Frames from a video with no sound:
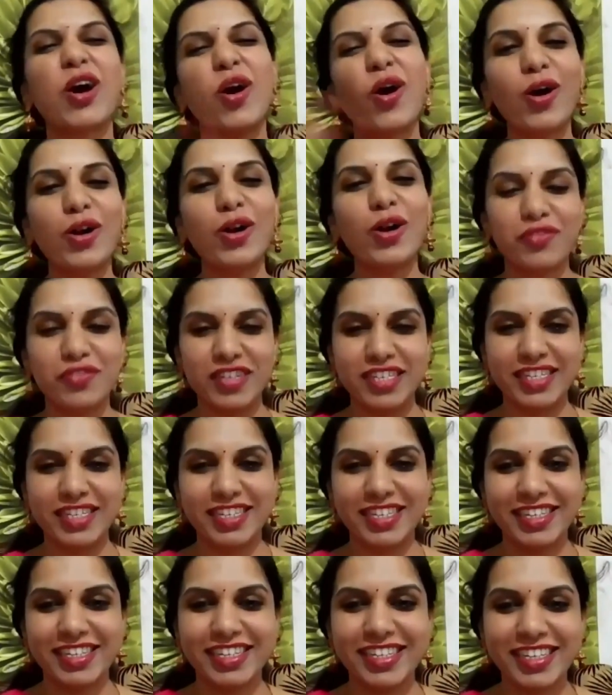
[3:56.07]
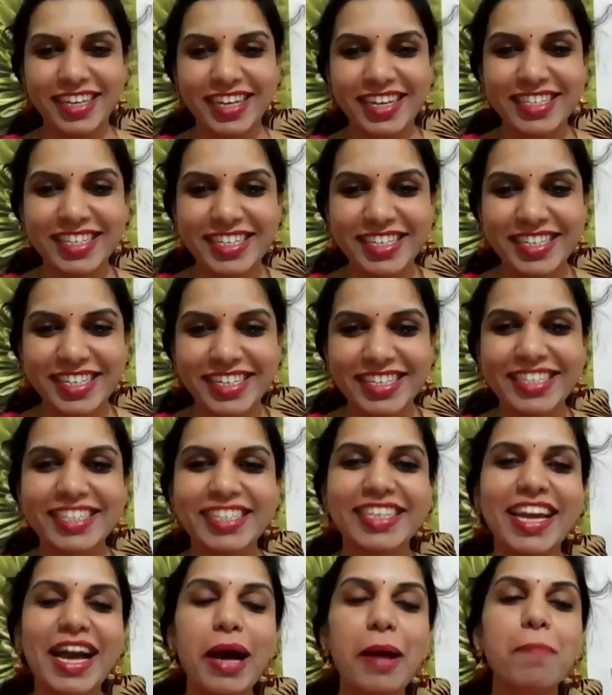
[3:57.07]
All of it, isn't it?
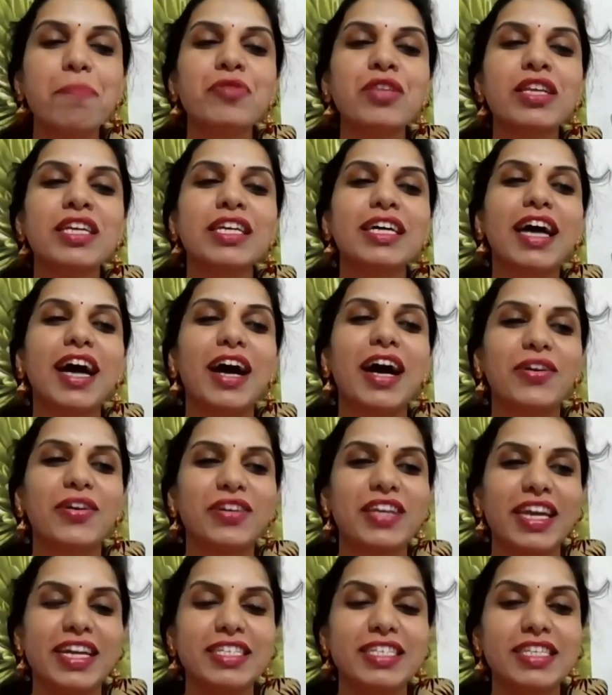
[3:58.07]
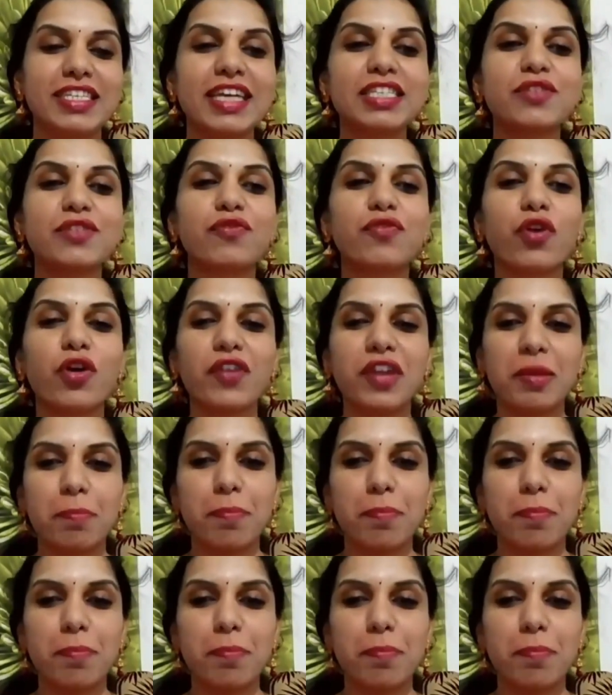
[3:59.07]
Yeah? Okay, just for